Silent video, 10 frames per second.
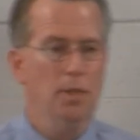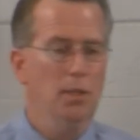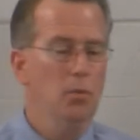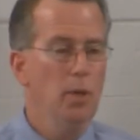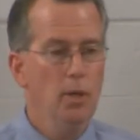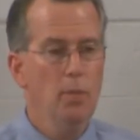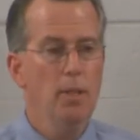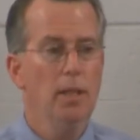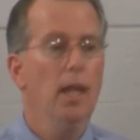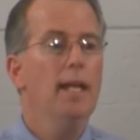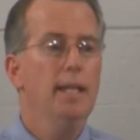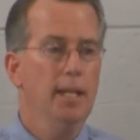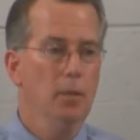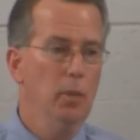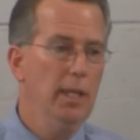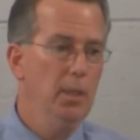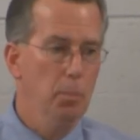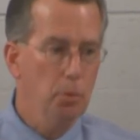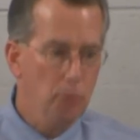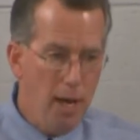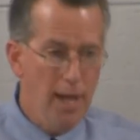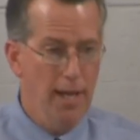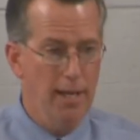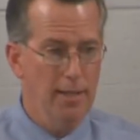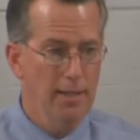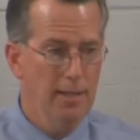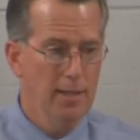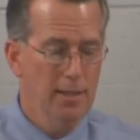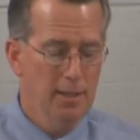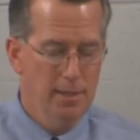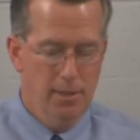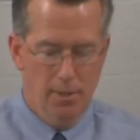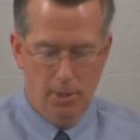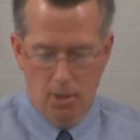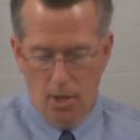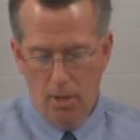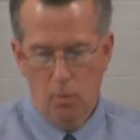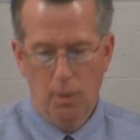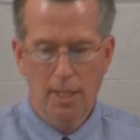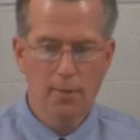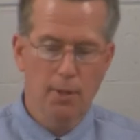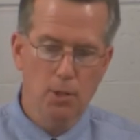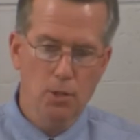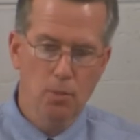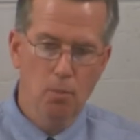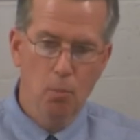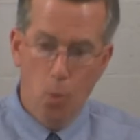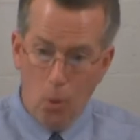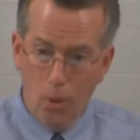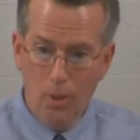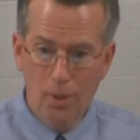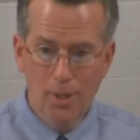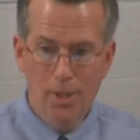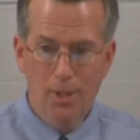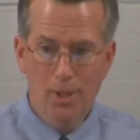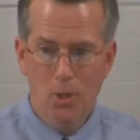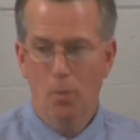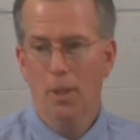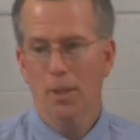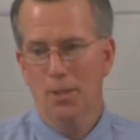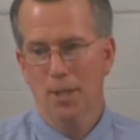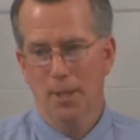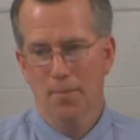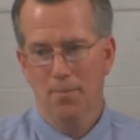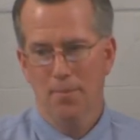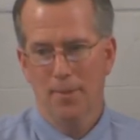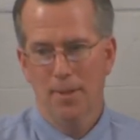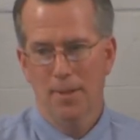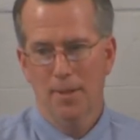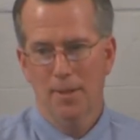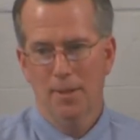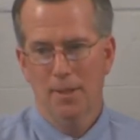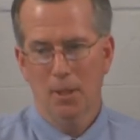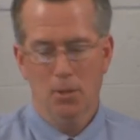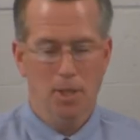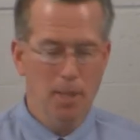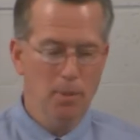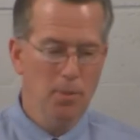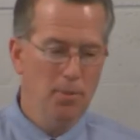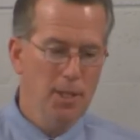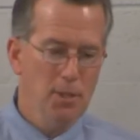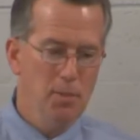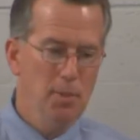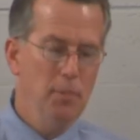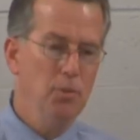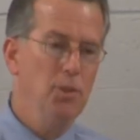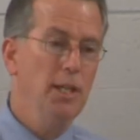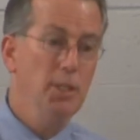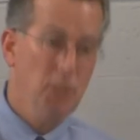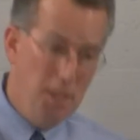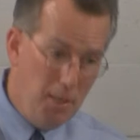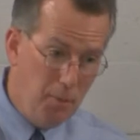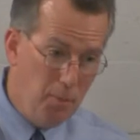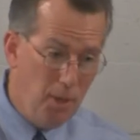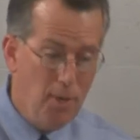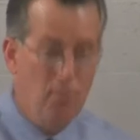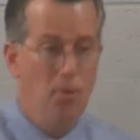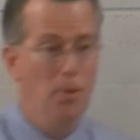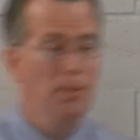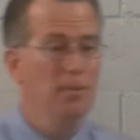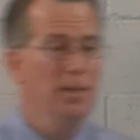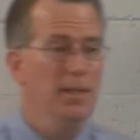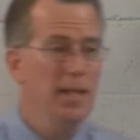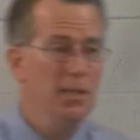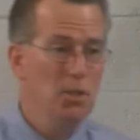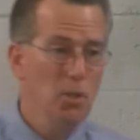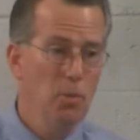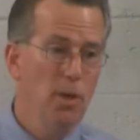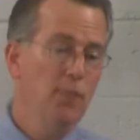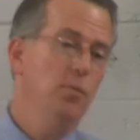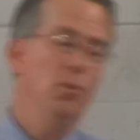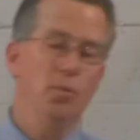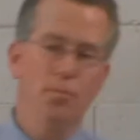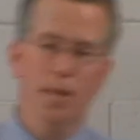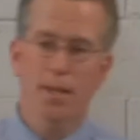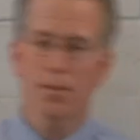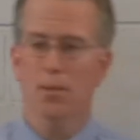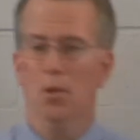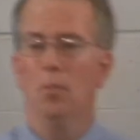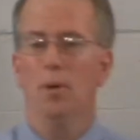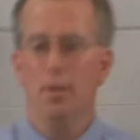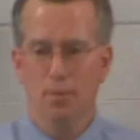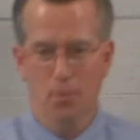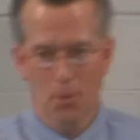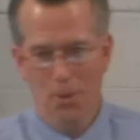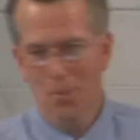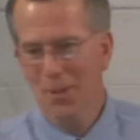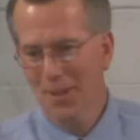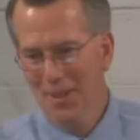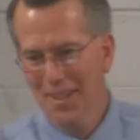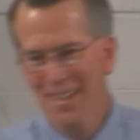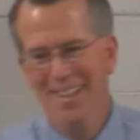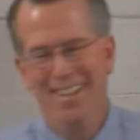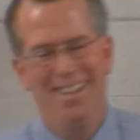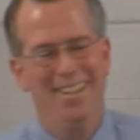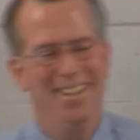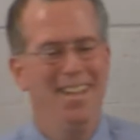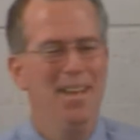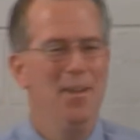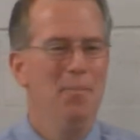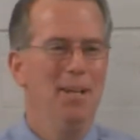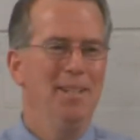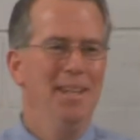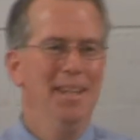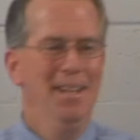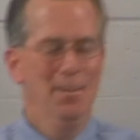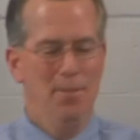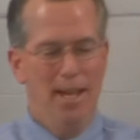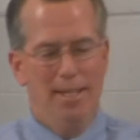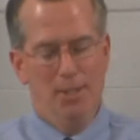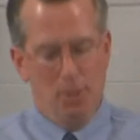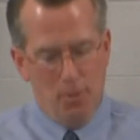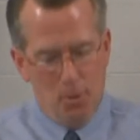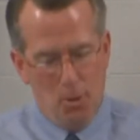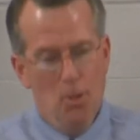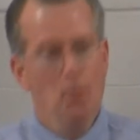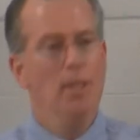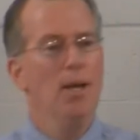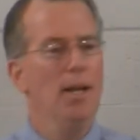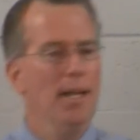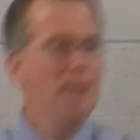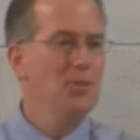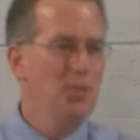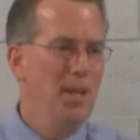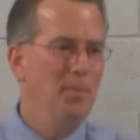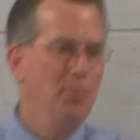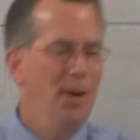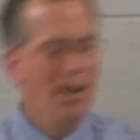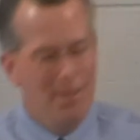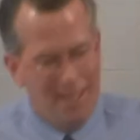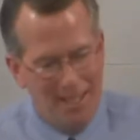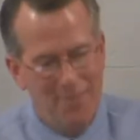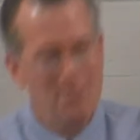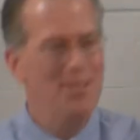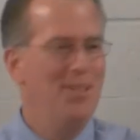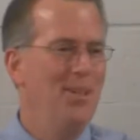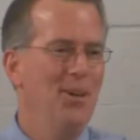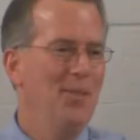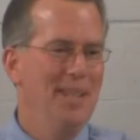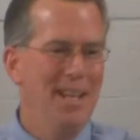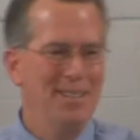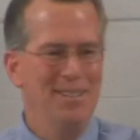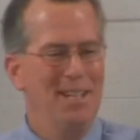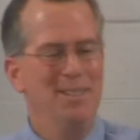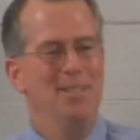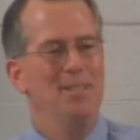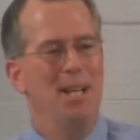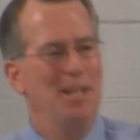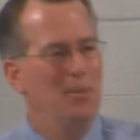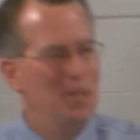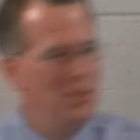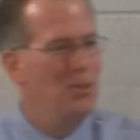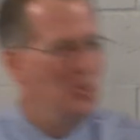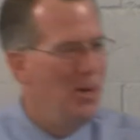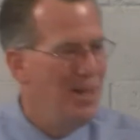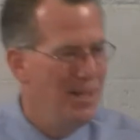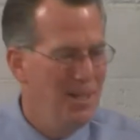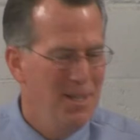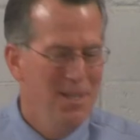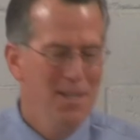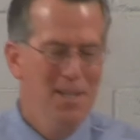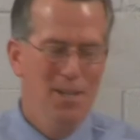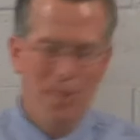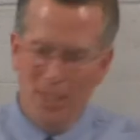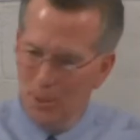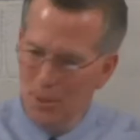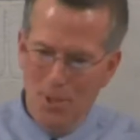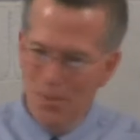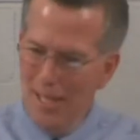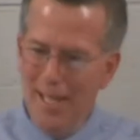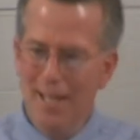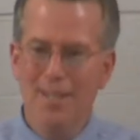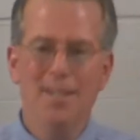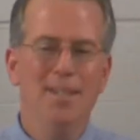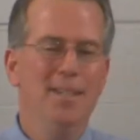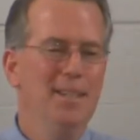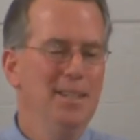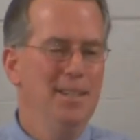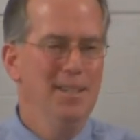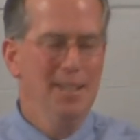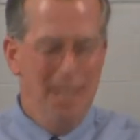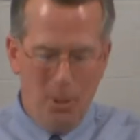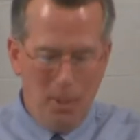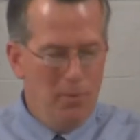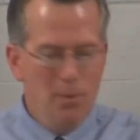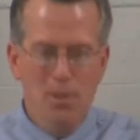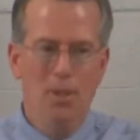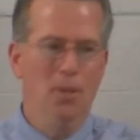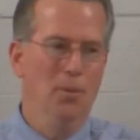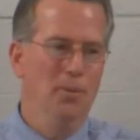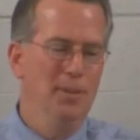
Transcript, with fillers: And if we are to be like him, we need to pray that God would give us more humility. You know, there's a couple of things that people say you should never pray for, and that is don't pray for more faith and don't pray for more humility. but the fact is, if you do and God answers that prayer and He gives it to you, I mean, that's, that's exactly what you should want. If that's what you need, He'll give it to you.